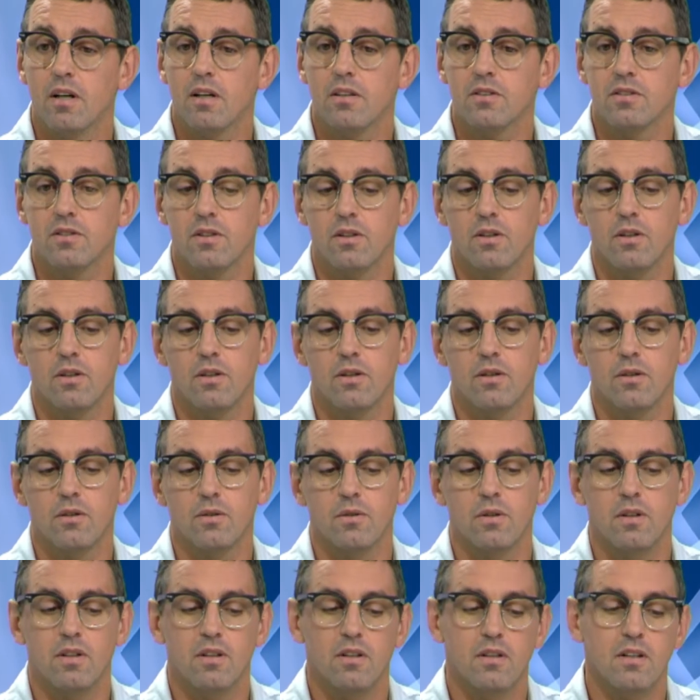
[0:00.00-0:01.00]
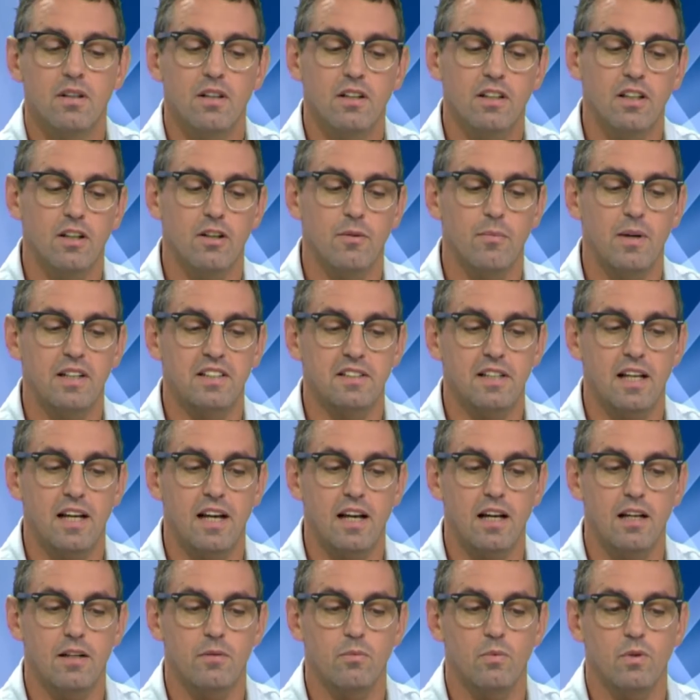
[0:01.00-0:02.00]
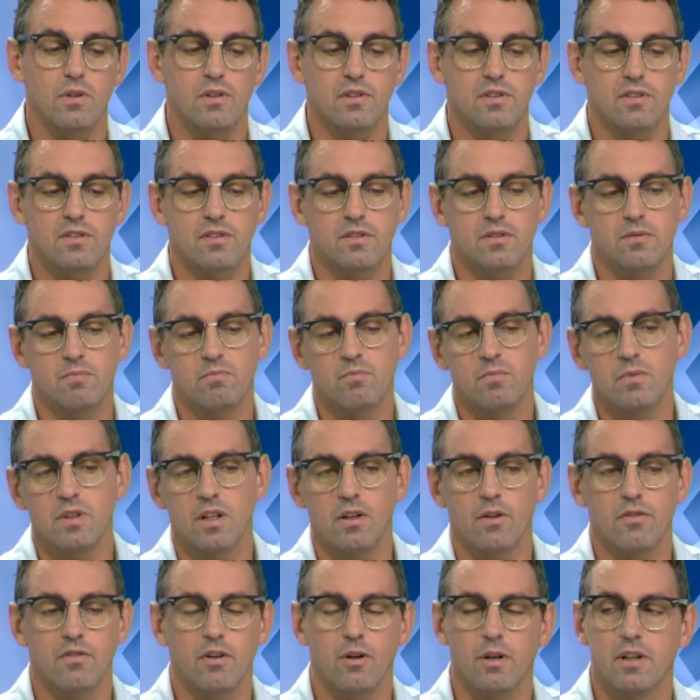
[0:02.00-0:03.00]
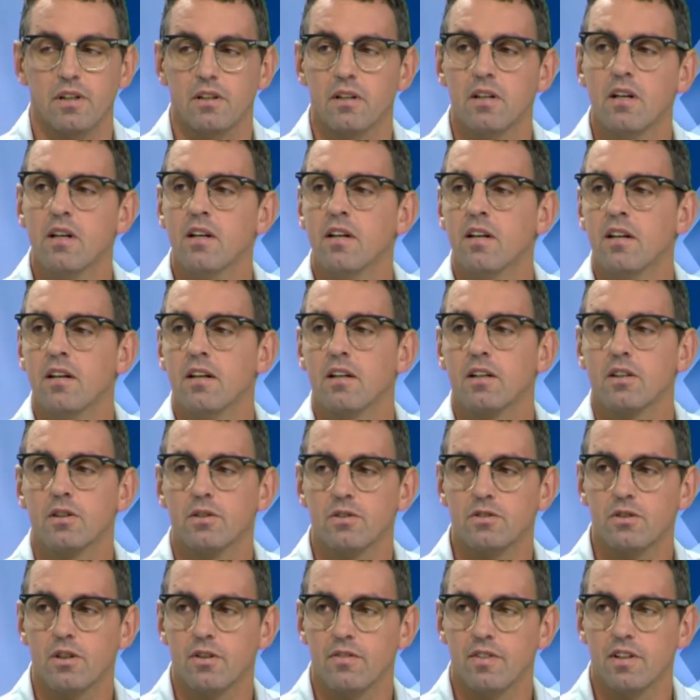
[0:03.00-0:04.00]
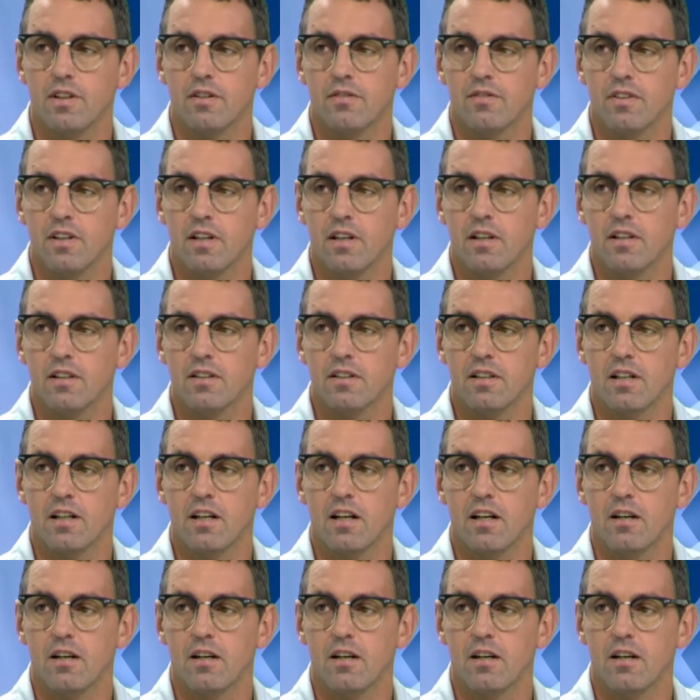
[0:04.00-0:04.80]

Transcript: So, you know, my dad was, you know, very conservative and